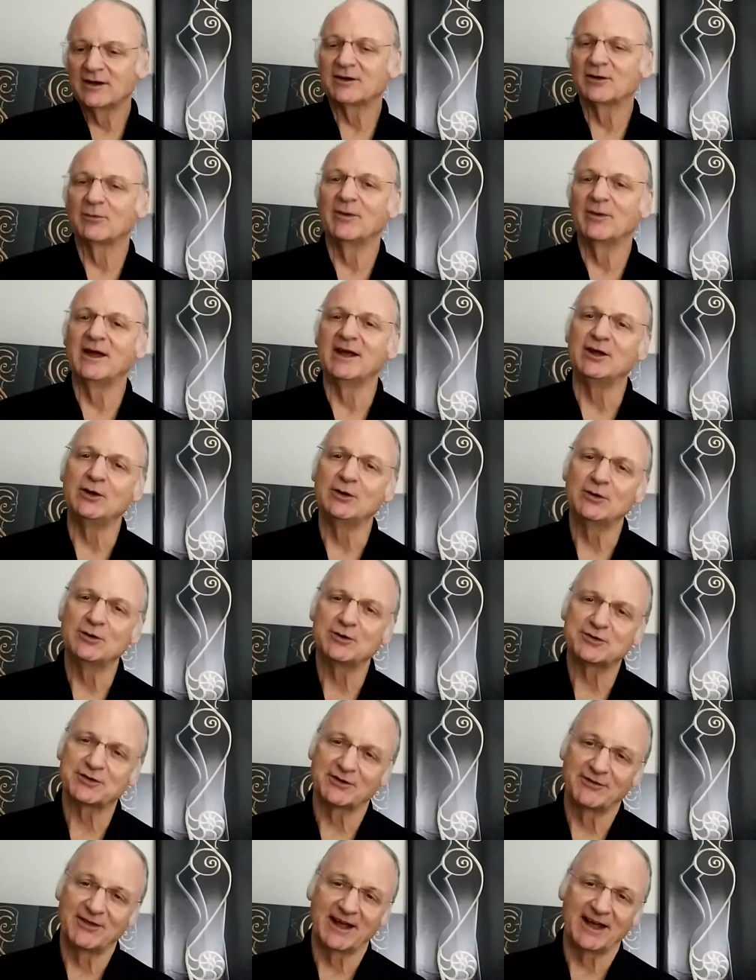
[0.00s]
to make
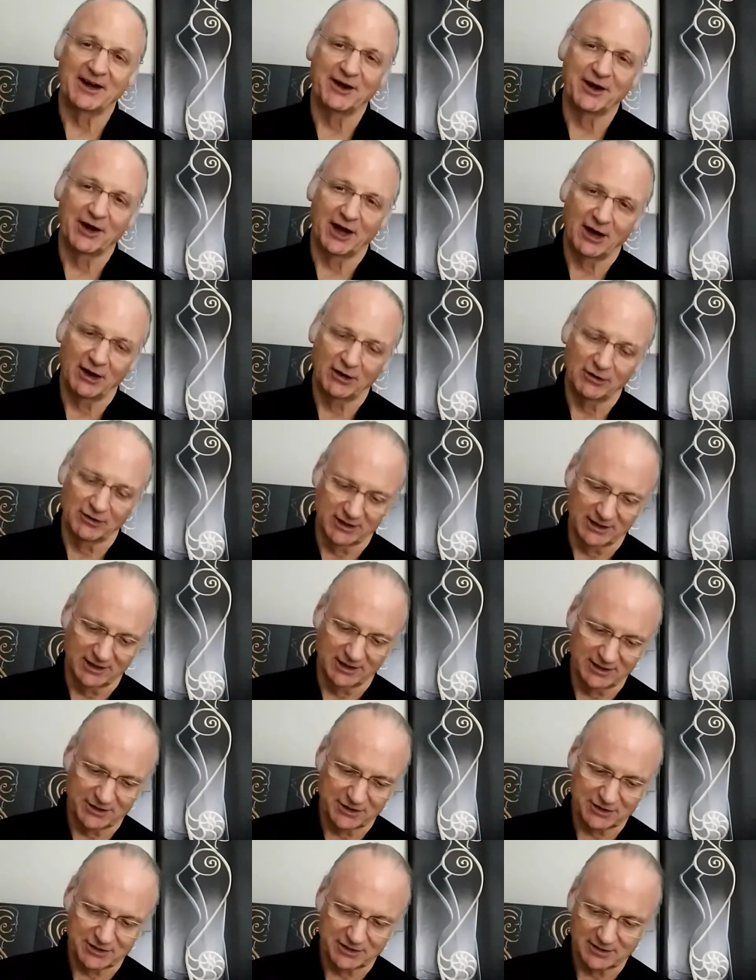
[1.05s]
use of that
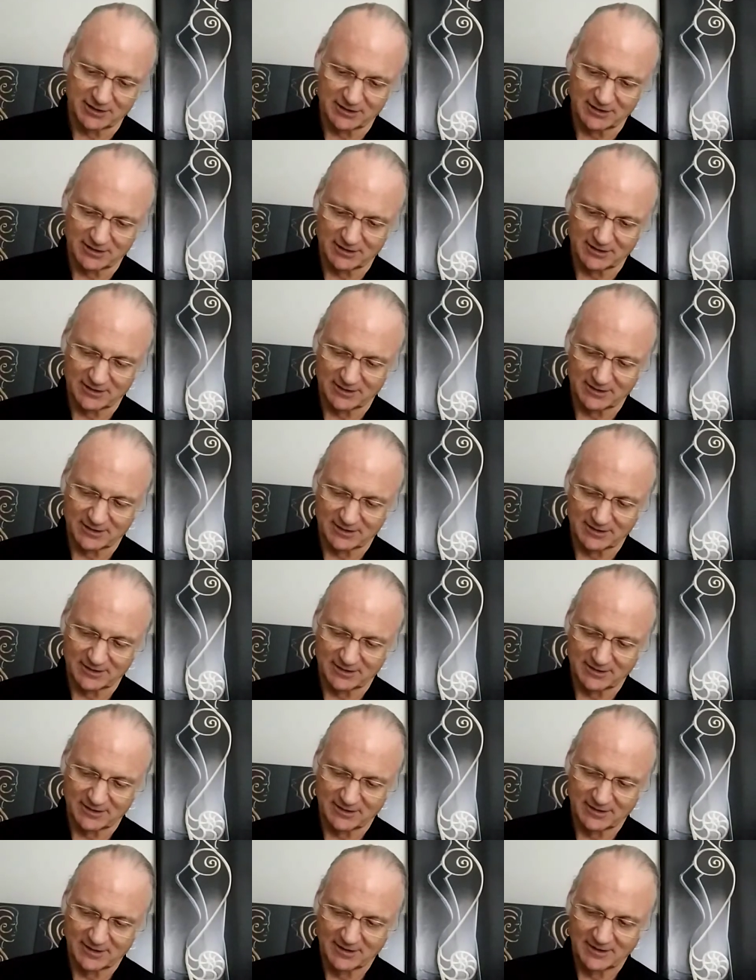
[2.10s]
knowledge,
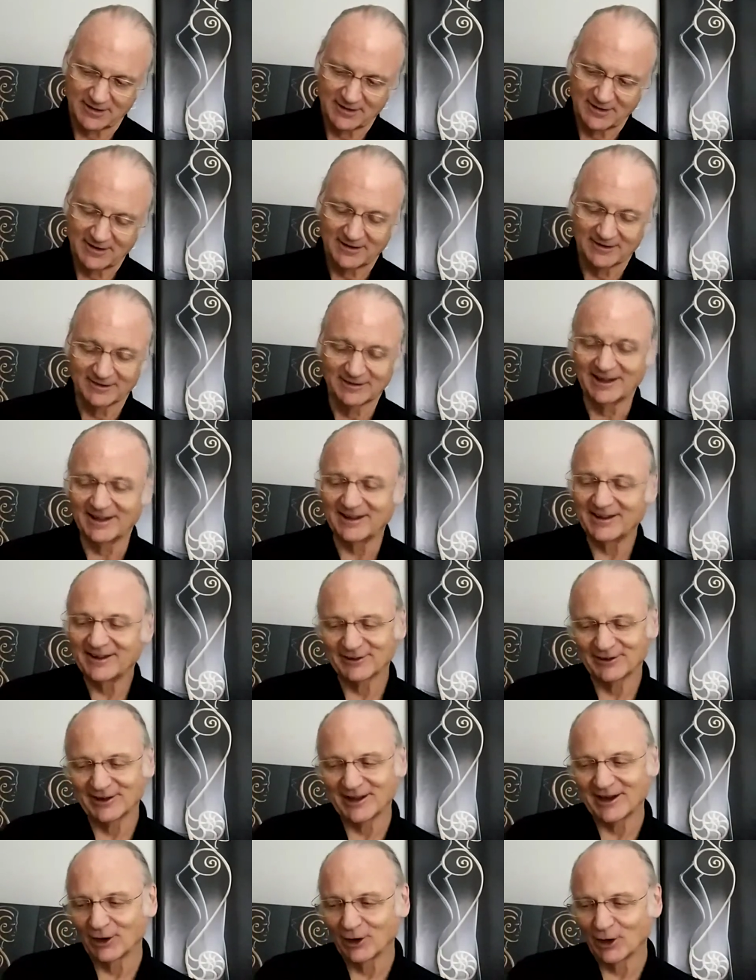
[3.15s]

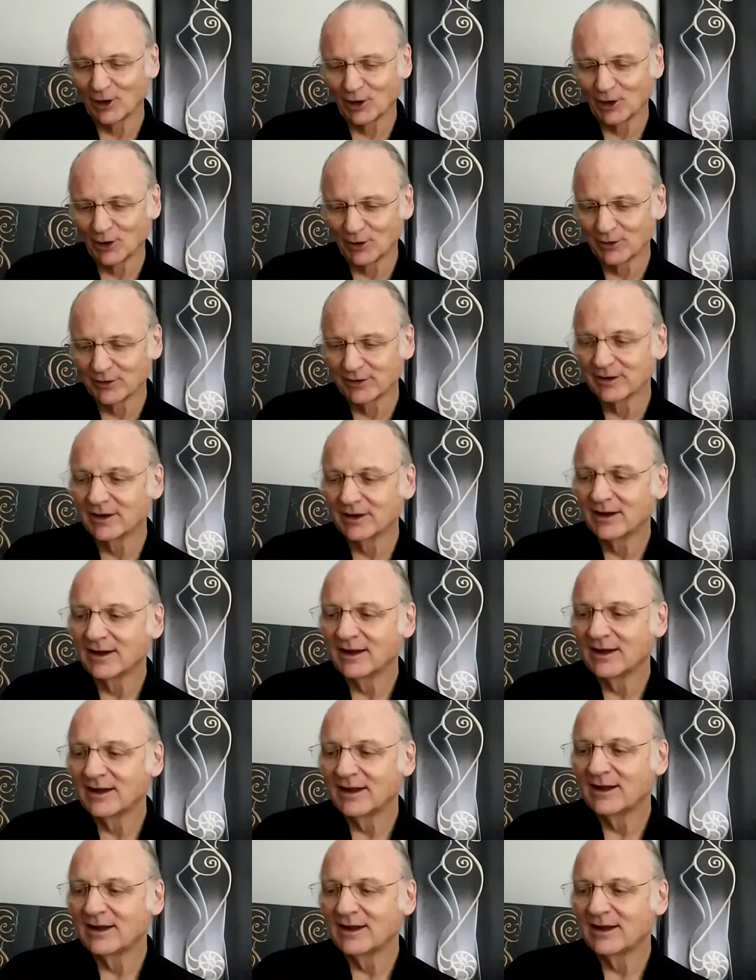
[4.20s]
let alone